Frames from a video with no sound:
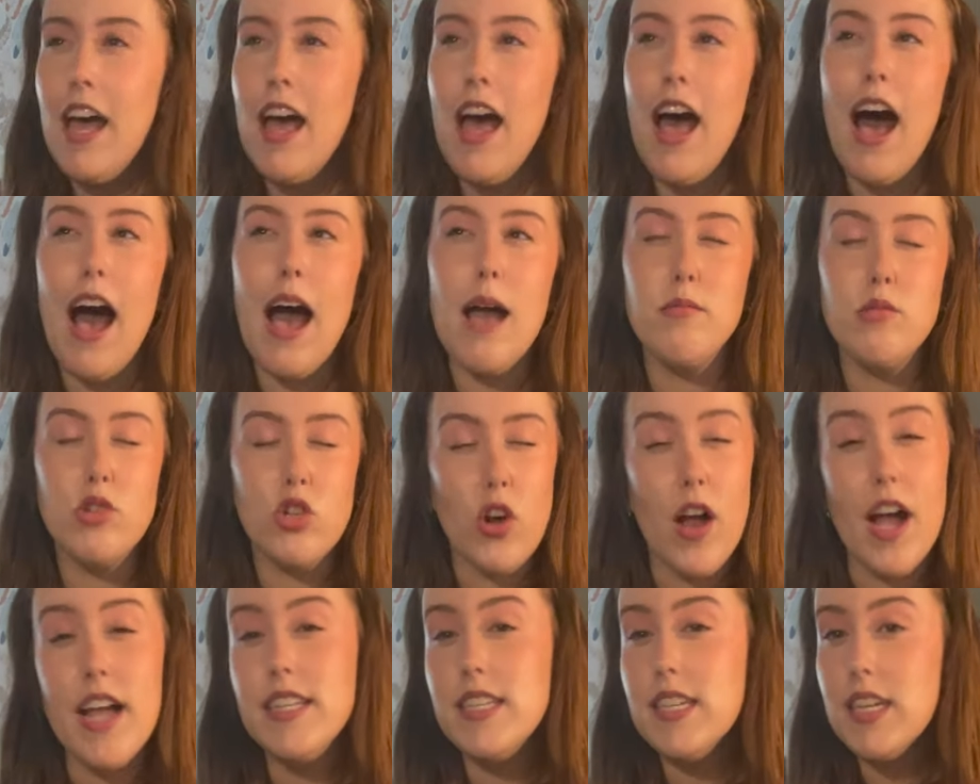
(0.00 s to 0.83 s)
I'm
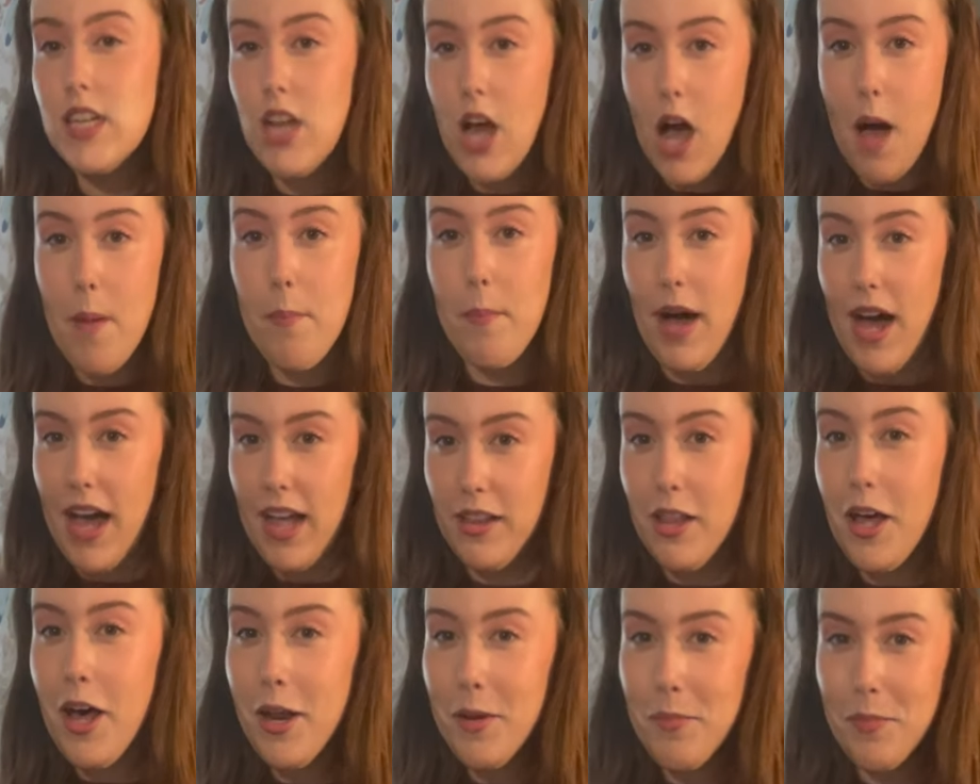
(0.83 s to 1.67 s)
trying to not buy a
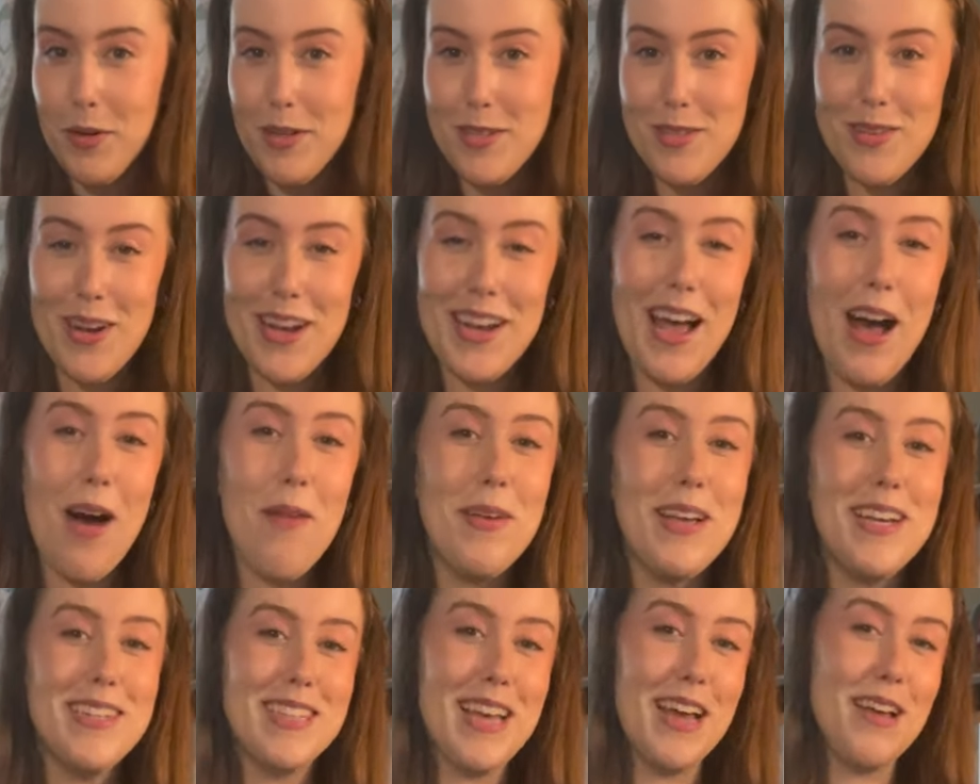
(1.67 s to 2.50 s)
lot of books right now
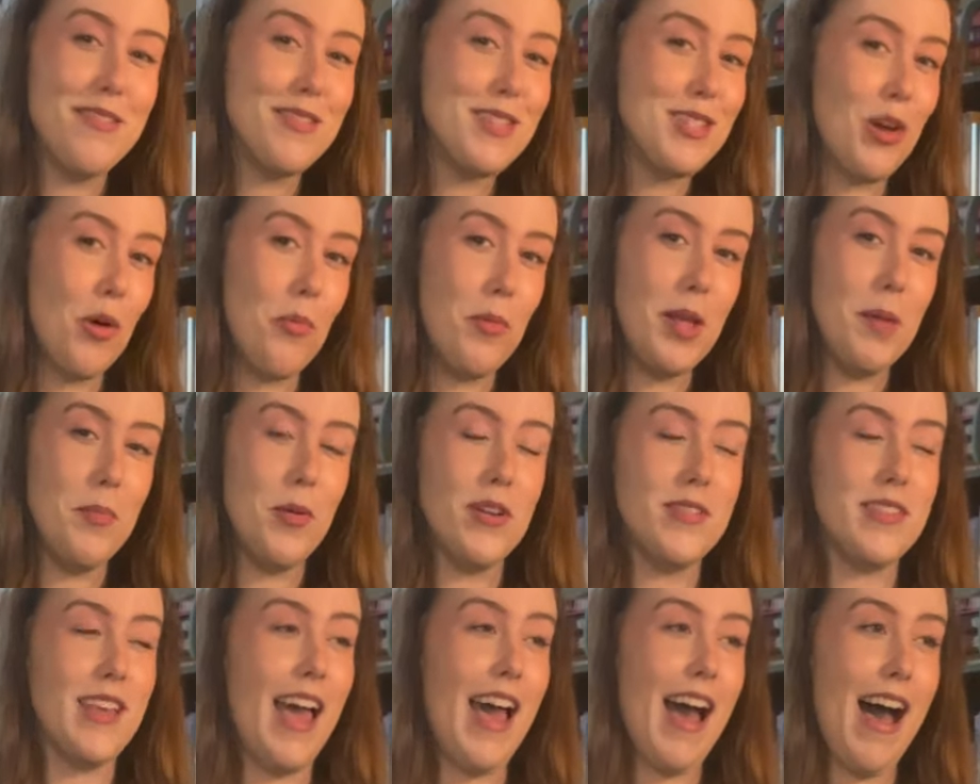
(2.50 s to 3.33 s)
because I have so many
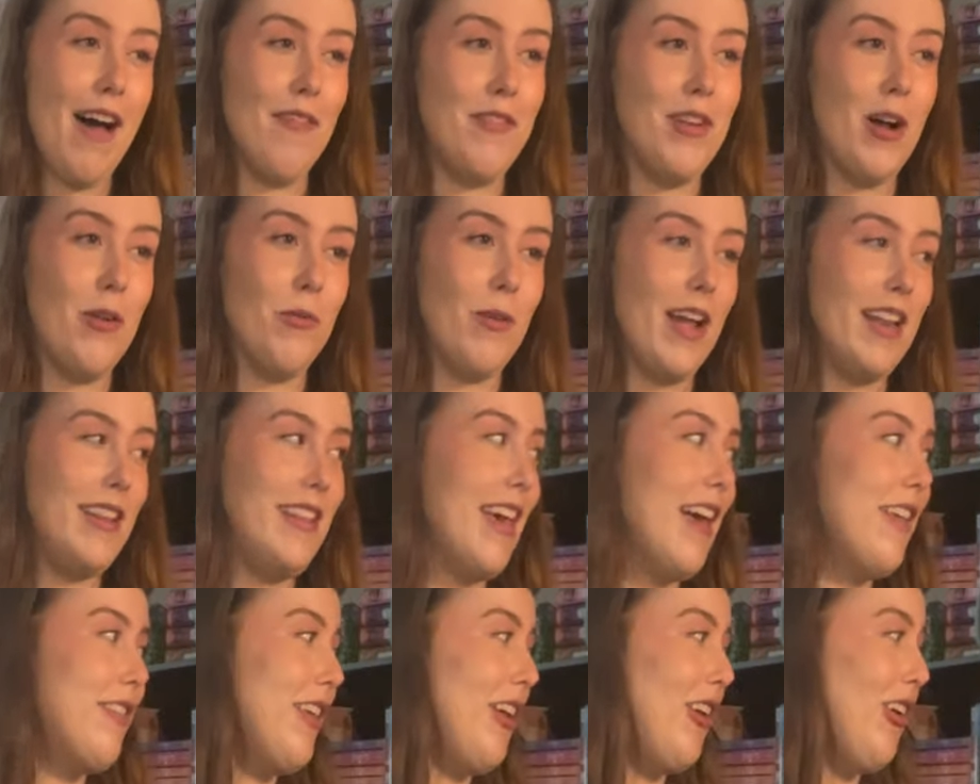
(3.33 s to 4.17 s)
books I have not read
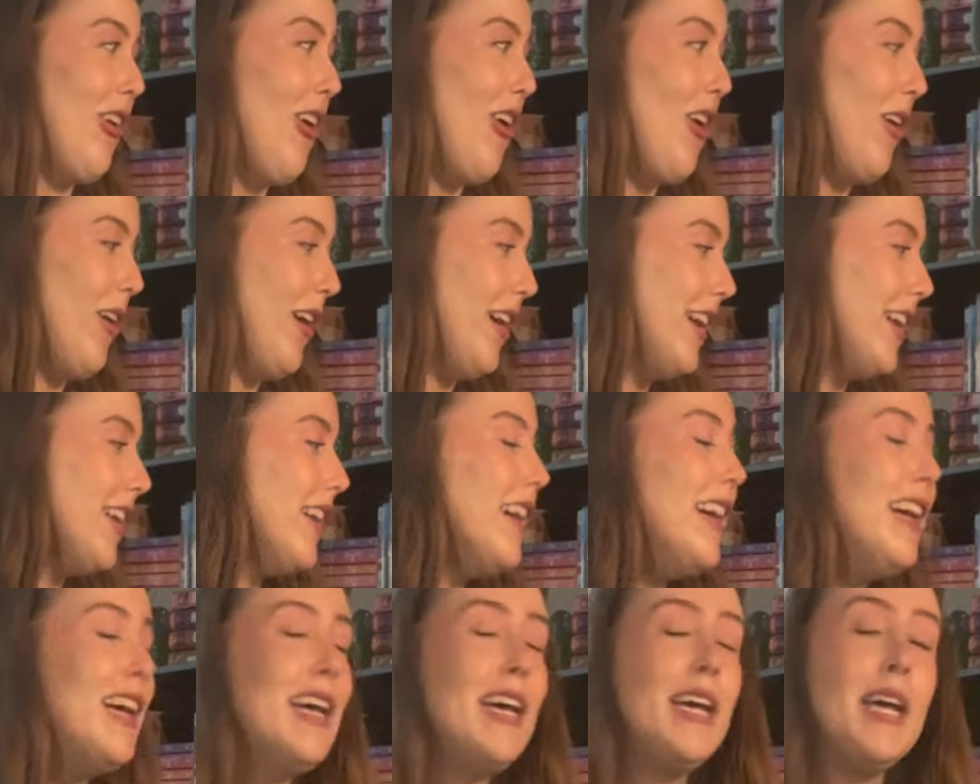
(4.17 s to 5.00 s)
yet that are on
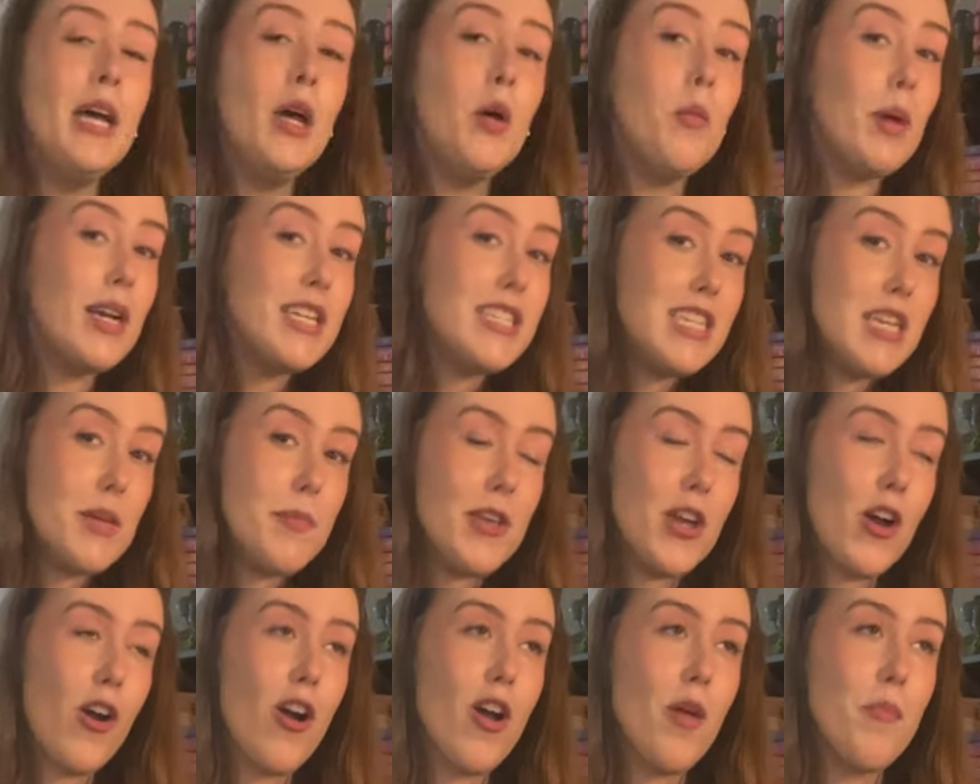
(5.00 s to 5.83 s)
my
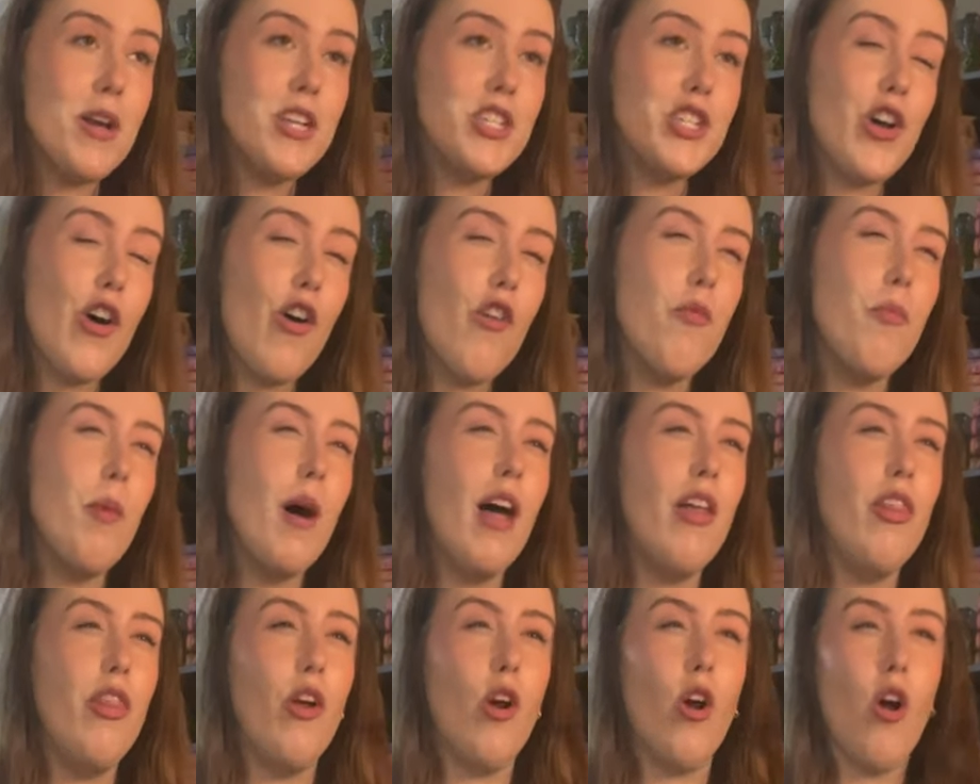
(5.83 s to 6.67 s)
TBR on my shelf,
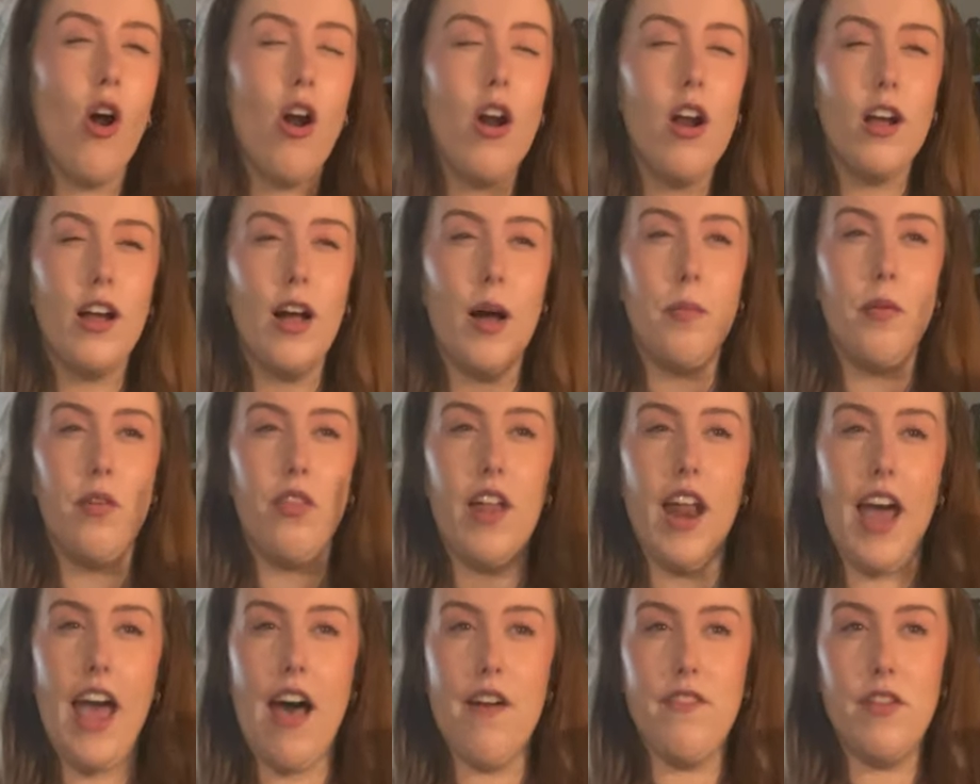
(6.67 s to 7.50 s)
but there are a couple that
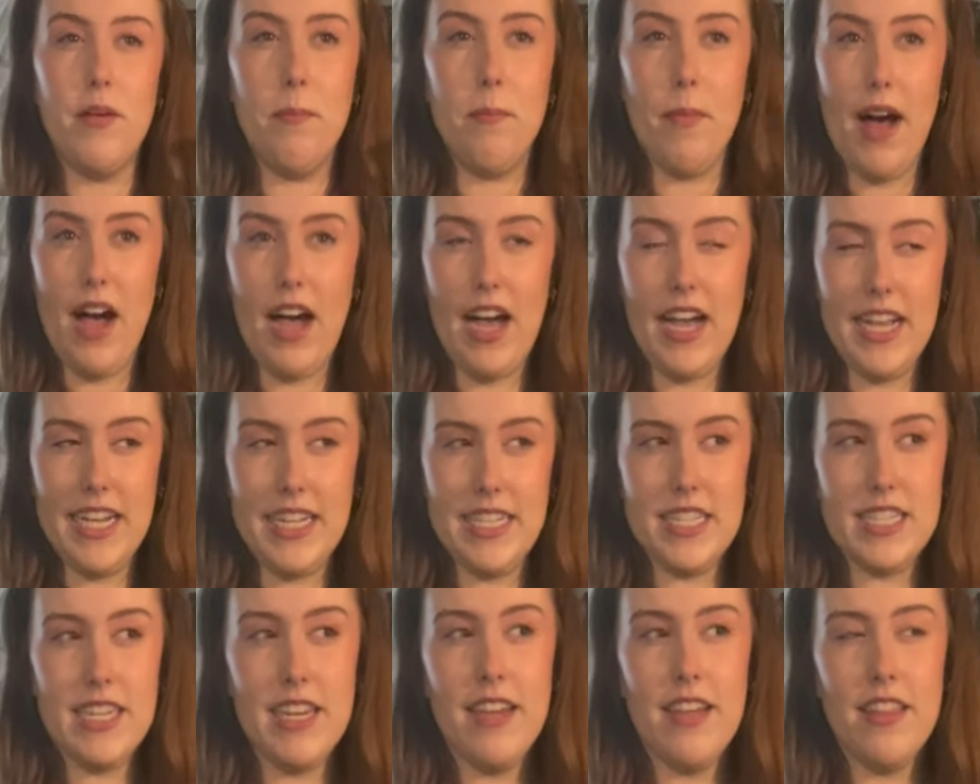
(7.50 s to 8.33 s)
I have in
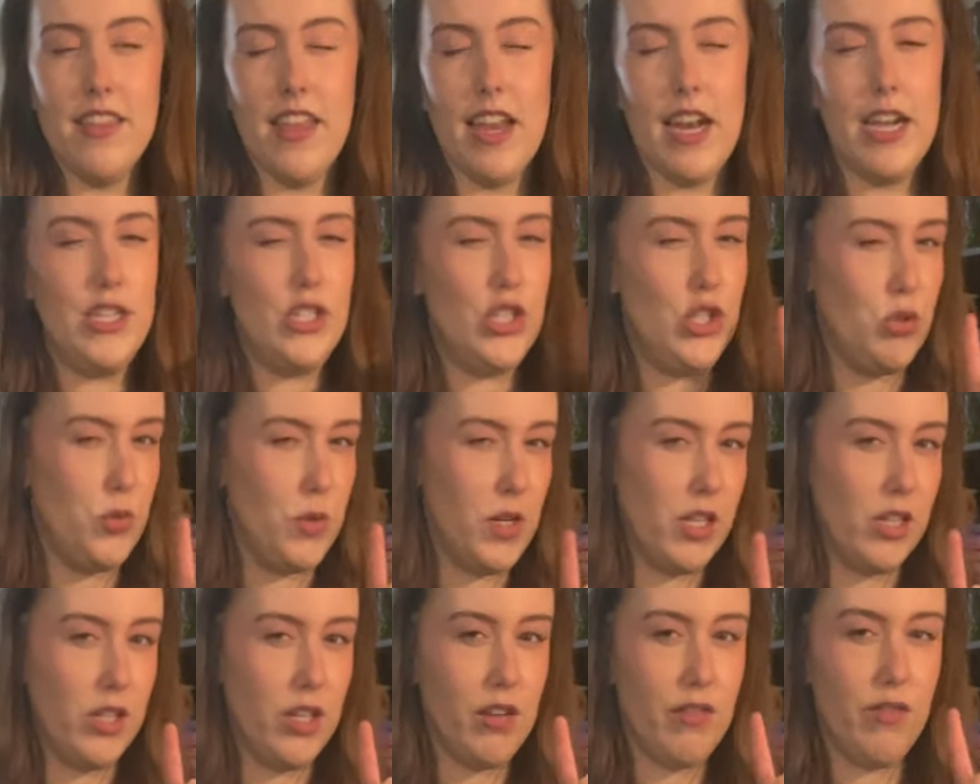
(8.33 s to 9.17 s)
mind that I do
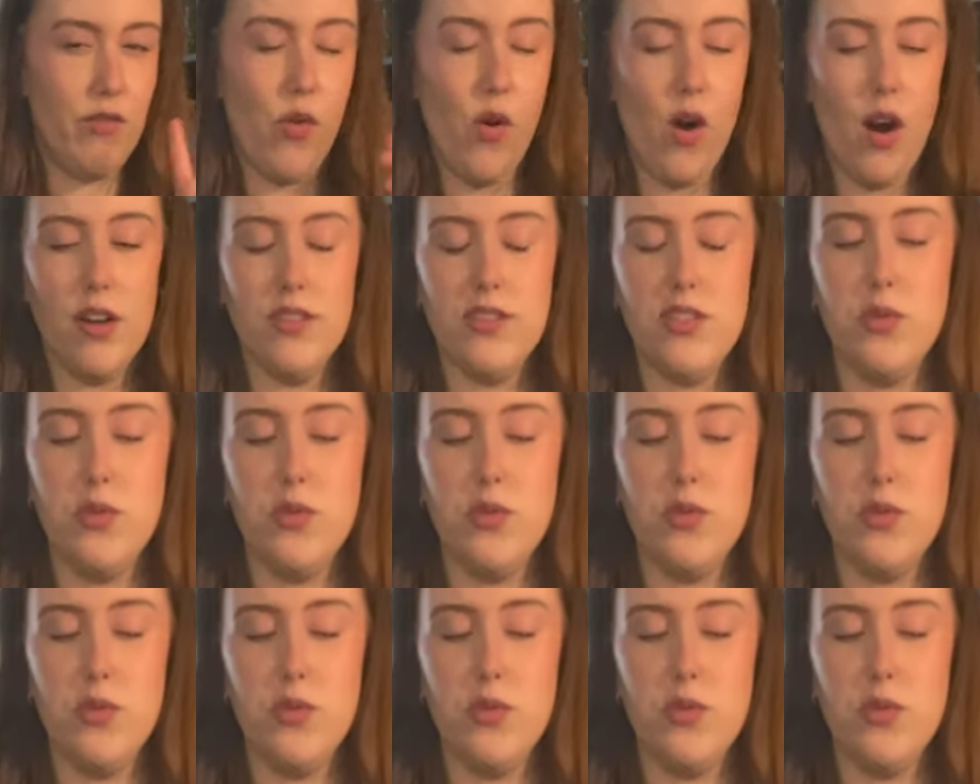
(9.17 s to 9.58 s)
wanna look for, so